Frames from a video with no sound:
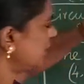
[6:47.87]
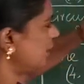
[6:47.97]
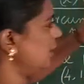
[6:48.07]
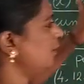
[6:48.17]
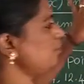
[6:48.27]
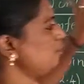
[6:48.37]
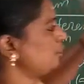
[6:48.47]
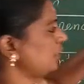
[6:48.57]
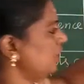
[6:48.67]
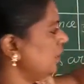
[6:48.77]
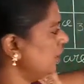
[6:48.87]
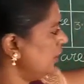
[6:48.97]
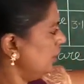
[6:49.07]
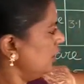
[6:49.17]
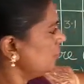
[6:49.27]
column,
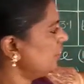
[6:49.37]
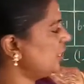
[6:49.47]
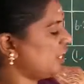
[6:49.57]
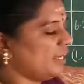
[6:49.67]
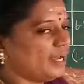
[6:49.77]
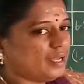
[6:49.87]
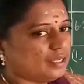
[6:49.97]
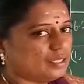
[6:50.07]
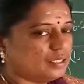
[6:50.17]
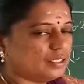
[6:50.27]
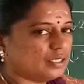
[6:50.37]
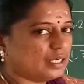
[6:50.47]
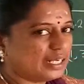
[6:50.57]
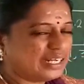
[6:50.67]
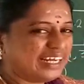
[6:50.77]
we draw a
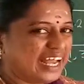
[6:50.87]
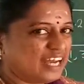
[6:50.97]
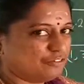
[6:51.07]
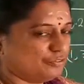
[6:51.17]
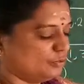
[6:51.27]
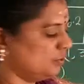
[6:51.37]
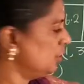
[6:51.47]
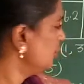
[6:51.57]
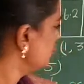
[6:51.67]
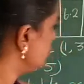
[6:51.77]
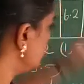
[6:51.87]
graph. So